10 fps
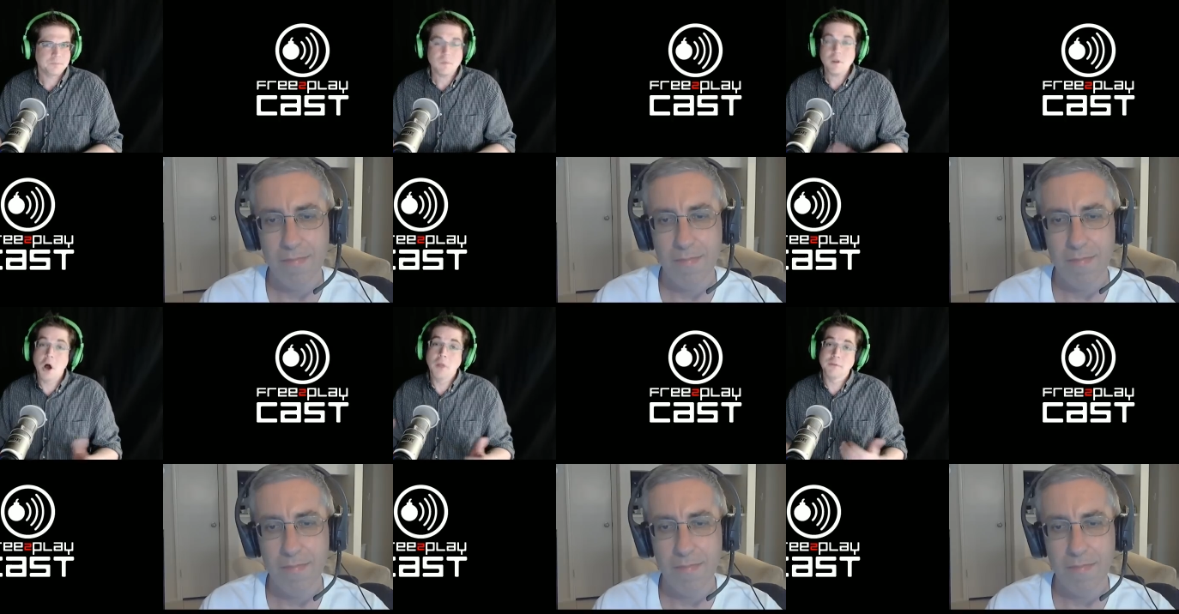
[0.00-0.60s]

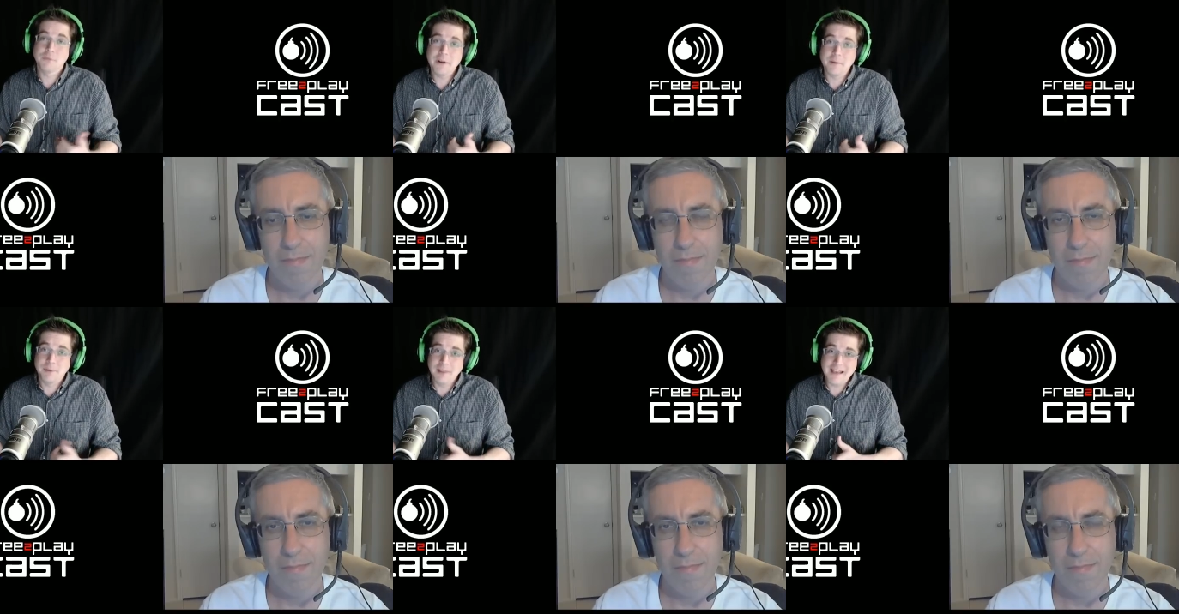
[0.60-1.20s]
Speaker 1: on the
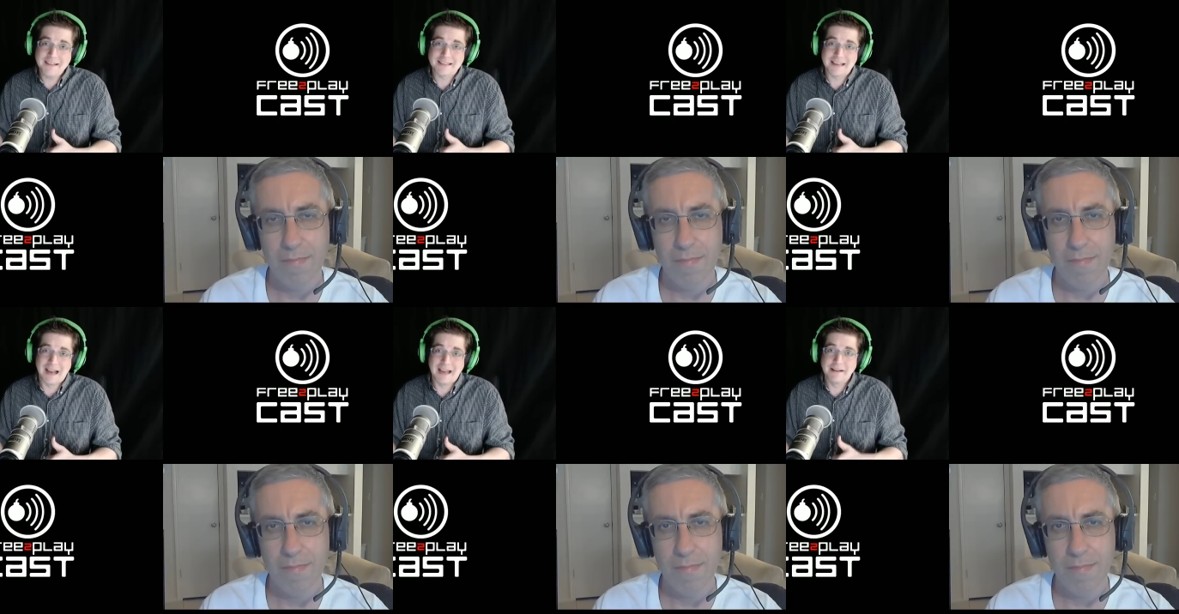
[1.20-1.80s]
free-to-play
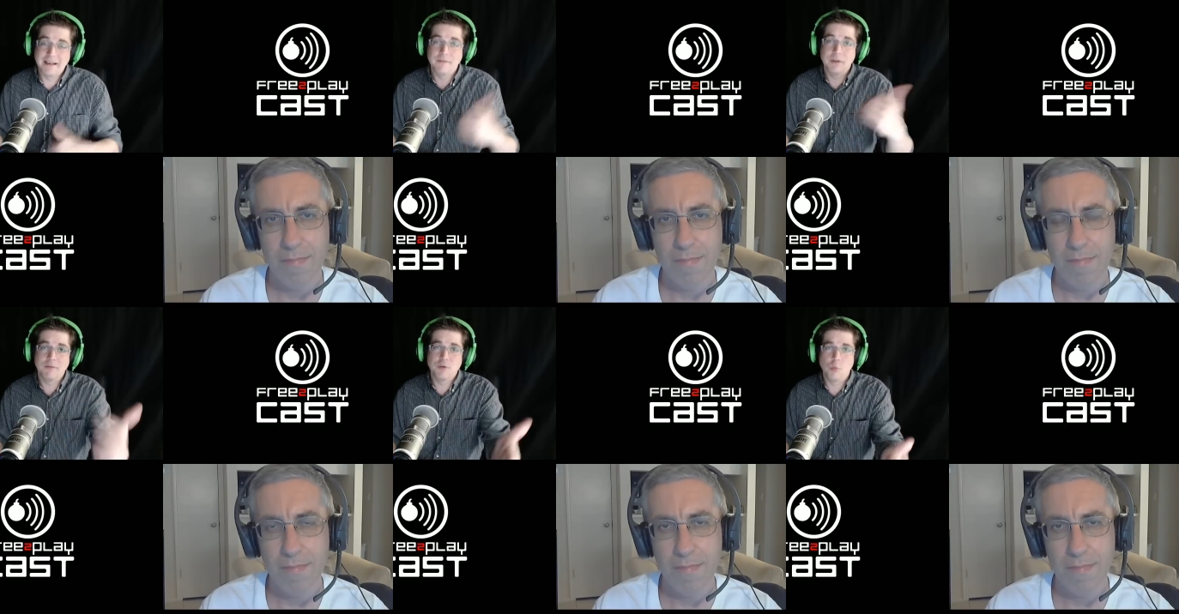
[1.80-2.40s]
side, have,
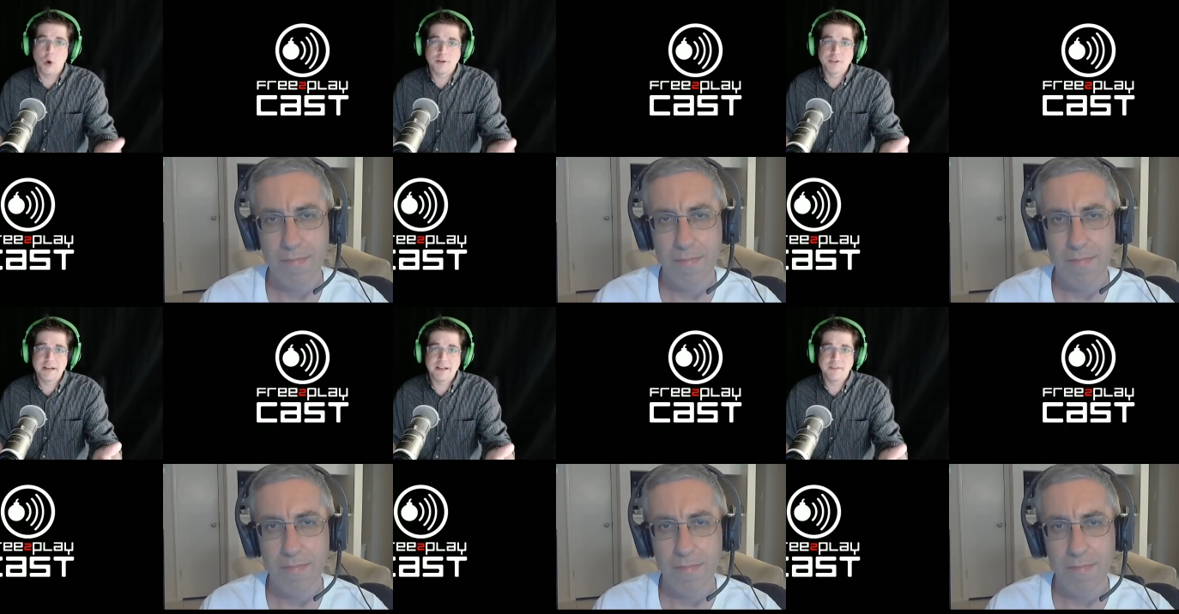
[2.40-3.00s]
have you watched
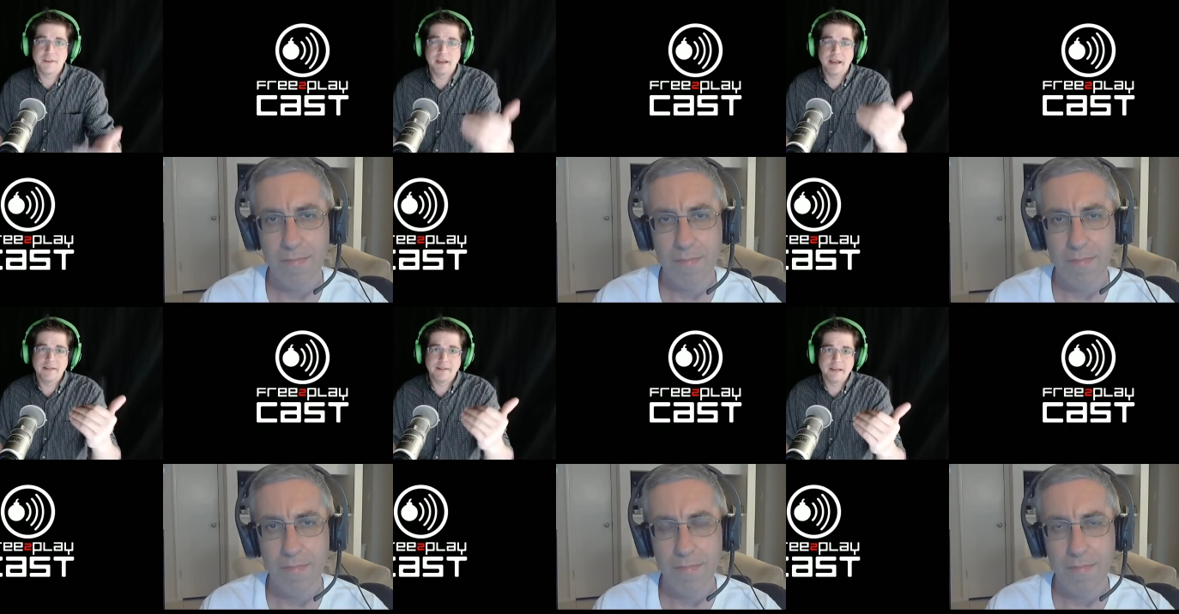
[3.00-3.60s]
anything
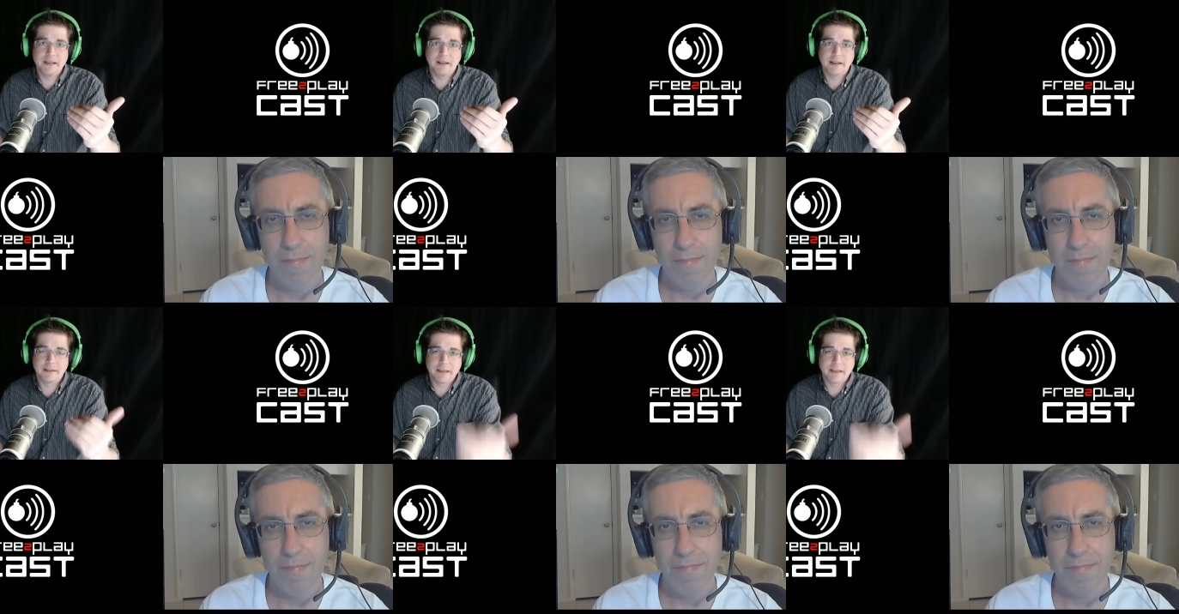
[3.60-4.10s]
and seen, like, the